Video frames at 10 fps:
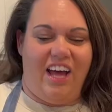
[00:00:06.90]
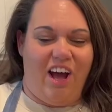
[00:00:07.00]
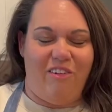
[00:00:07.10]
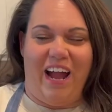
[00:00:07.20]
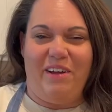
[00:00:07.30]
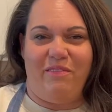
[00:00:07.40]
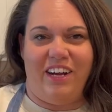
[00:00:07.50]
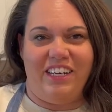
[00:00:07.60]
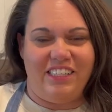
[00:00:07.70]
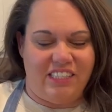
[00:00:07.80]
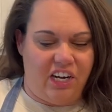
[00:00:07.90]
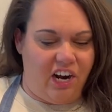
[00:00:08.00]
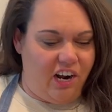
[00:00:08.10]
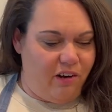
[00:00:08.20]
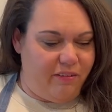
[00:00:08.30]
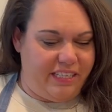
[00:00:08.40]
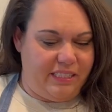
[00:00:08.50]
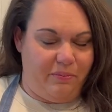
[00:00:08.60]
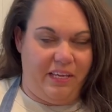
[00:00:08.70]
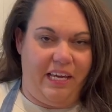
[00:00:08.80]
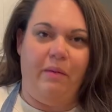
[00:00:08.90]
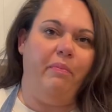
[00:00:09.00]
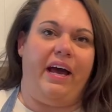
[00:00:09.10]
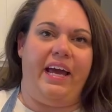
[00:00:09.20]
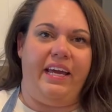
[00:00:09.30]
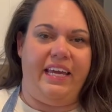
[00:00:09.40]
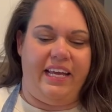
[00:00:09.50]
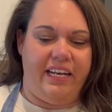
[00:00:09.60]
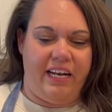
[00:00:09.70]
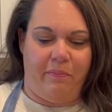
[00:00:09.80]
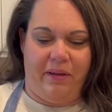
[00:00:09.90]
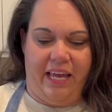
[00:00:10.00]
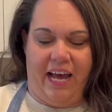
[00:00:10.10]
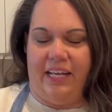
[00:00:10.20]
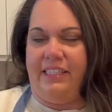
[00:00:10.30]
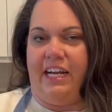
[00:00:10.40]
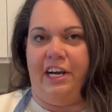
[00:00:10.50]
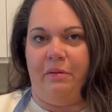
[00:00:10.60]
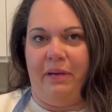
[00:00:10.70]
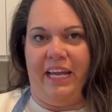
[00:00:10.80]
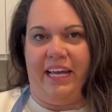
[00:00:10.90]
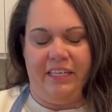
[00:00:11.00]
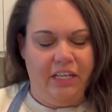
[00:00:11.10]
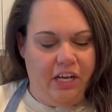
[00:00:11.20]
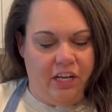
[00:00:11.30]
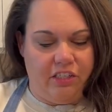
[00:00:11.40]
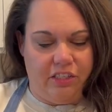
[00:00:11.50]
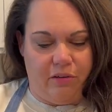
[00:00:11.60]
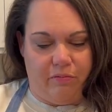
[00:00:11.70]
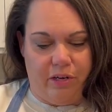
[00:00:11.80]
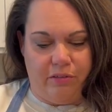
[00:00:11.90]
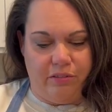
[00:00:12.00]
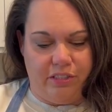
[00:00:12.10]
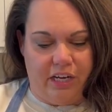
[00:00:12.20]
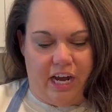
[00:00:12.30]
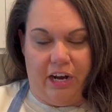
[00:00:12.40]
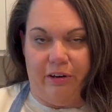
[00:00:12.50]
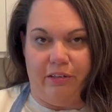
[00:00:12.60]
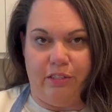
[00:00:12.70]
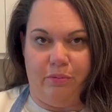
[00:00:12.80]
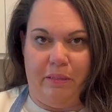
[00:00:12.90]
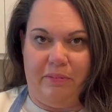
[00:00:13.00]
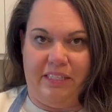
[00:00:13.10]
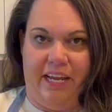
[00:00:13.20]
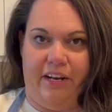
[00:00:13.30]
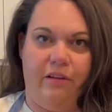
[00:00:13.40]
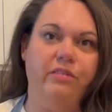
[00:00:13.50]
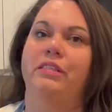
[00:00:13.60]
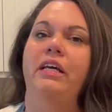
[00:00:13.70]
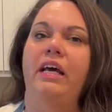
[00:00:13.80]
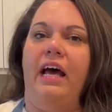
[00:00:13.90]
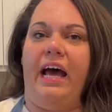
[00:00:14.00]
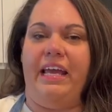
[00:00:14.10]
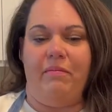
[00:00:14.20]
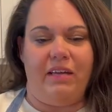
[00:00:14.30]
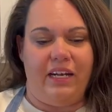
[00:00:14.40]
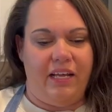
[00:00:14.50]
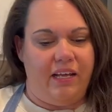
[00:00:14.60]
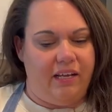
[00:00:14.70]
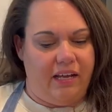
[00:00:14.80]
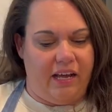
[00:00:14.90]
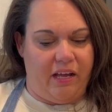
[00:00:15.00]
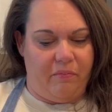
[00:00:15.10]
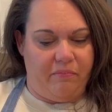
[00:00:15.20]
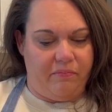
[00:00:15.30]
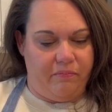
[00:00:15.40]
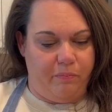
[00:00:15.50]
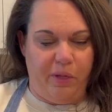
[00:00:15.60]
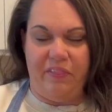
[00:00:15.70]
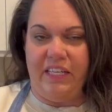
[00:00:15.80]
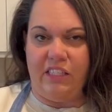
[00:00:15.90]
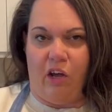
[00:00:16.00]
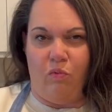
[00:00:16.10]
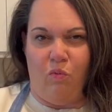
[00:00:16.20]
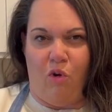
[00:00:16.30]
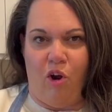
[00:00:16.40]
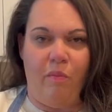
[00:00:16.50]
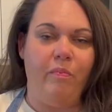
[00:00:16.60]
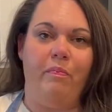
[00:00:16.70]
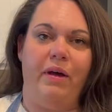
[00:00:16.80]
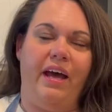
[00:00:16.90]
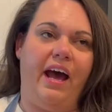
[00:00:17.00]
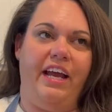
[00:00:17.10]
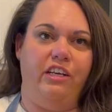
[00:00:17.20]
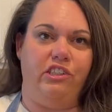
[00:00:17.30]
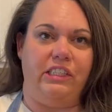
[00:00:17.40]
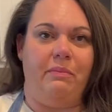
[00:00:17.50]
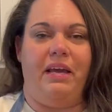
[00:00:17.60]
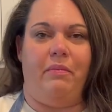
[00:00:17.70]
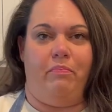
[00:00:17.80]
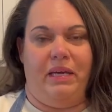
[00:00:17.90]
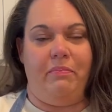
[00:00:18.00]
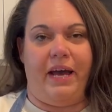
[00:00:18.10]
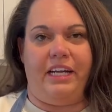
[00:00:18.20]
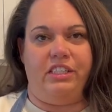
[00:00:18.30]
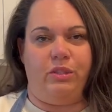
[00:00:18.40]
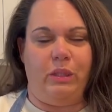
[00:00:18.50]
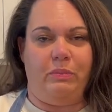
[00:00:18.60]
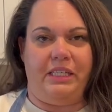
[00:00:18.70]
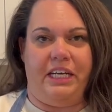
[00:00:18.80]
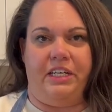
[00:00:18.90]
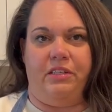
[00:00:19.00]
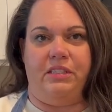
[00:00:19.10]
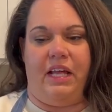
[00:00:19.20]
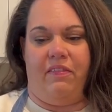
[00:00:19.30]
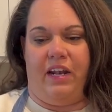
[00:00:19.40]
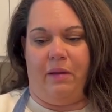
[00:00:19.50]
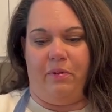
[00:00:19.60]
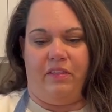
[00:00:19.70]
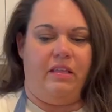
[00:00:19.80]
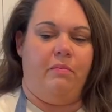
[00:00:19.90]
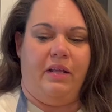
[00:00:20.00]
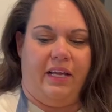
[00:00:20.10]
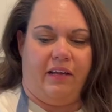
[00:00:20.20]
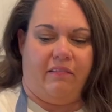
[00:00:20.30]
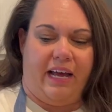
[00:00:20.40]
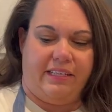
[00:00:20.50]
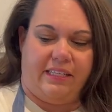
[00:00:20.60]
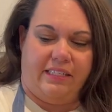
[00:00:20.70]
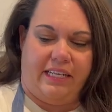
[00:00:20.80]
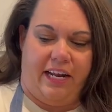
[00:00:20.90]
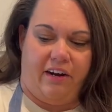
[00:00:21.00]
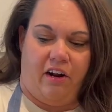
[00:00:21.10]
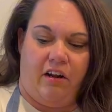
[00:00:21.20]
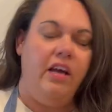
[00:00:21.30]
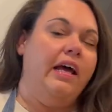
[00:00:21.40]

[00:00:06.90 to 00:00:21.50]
All right, we're gonna start our recipe by heating up a cast iron pan to roast our sweet potatoes. I am gonna put these on warm, but I usually make a big batch of sweet potatoes and then I put them in a glass container